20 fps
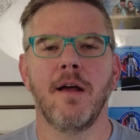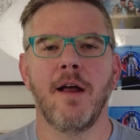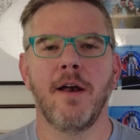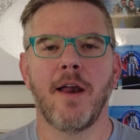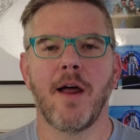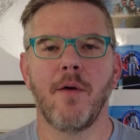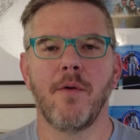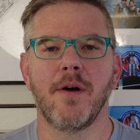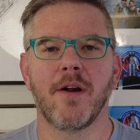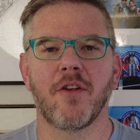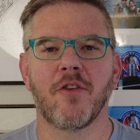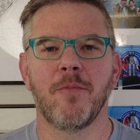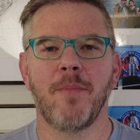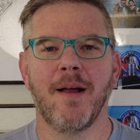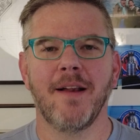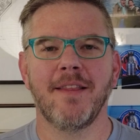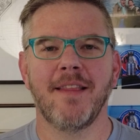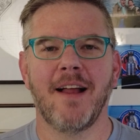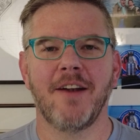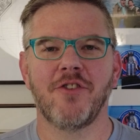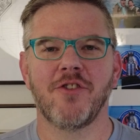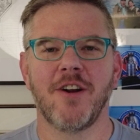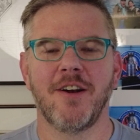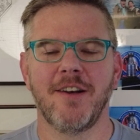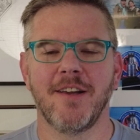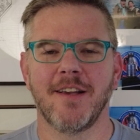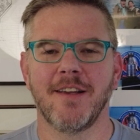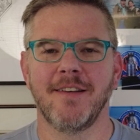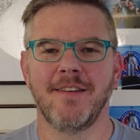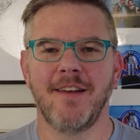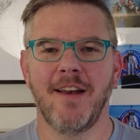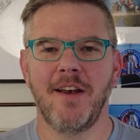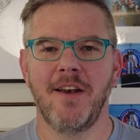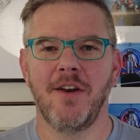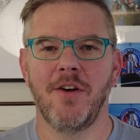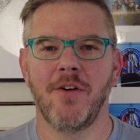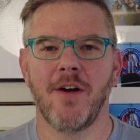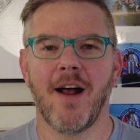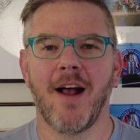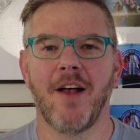and I would expect that trend to
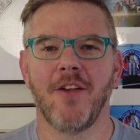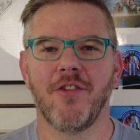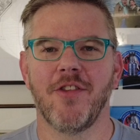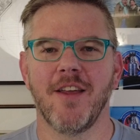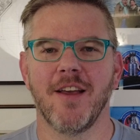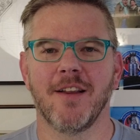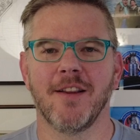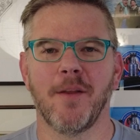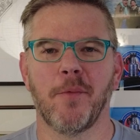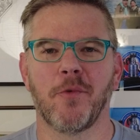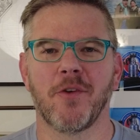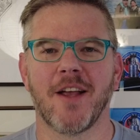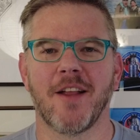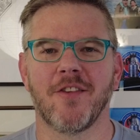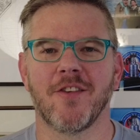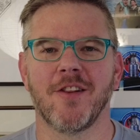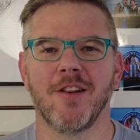continue as the eclipse gets